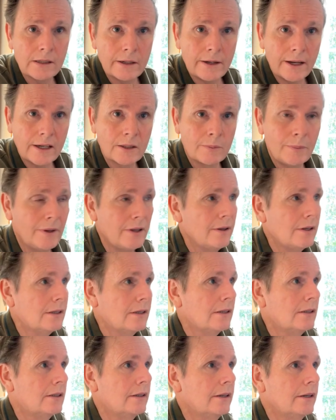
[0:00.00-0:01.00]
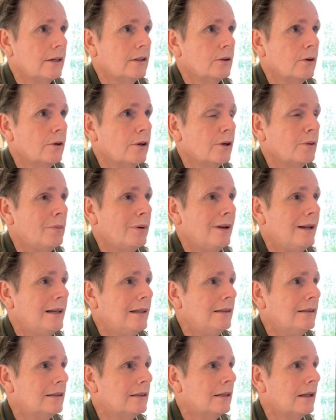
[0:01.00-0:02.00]
next bit. This is the exotic
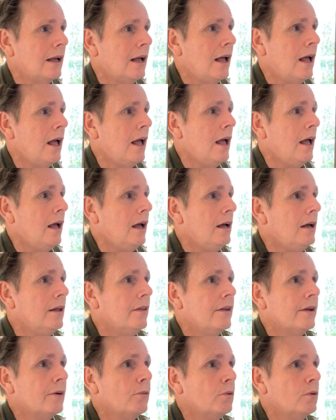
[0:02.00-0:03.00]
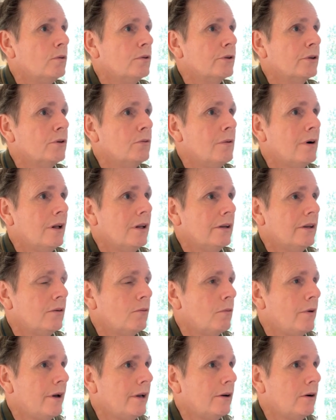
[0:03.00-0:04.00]
plants that will do well in
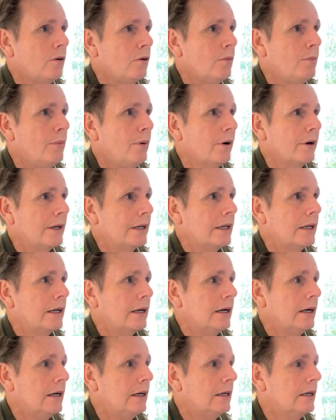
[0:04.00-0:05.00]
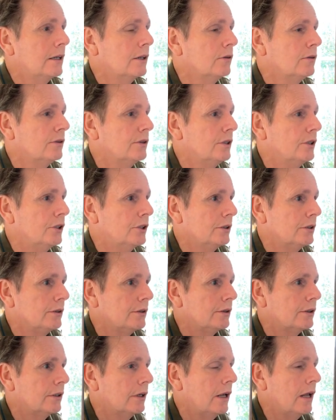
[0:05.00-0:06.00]
wet or boggy
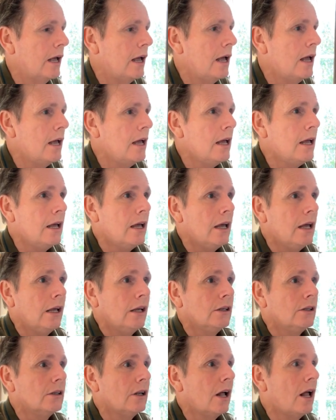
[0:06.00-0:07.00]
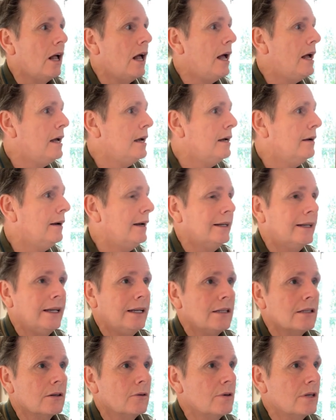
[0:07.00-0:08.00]
conditions.
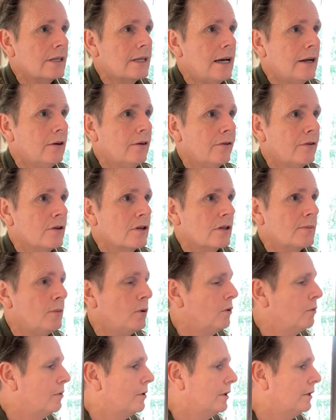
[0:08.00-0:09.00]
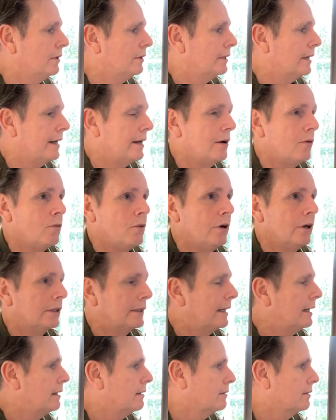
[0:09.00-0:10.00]
Again, so we start off the small ones, and it works
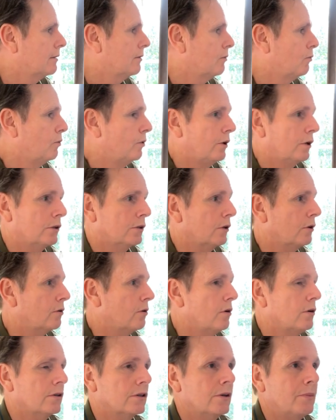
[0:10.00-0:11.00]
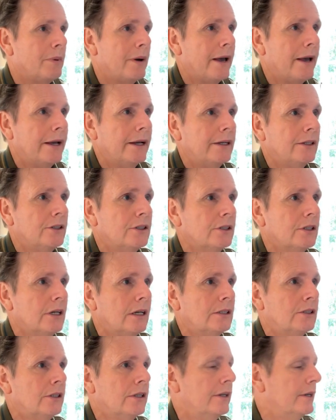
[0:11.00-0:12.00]
across the page
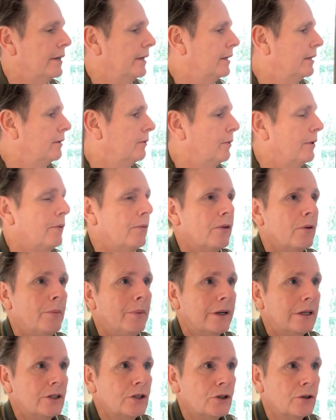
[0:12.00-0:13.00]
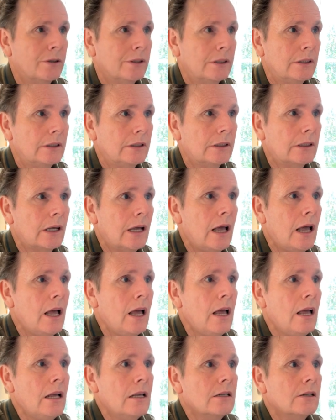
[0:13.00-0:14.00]
to the end with the bigger trees.
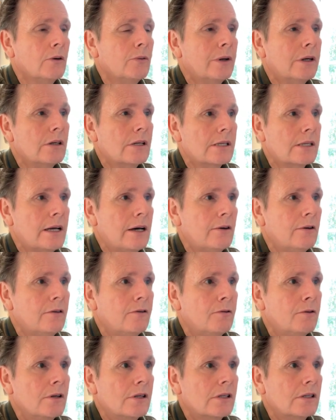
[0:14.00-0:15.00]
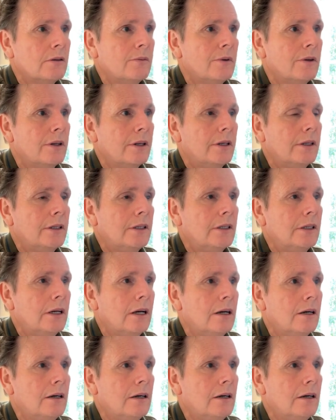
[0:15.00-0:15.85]
So we're going to start off with some of the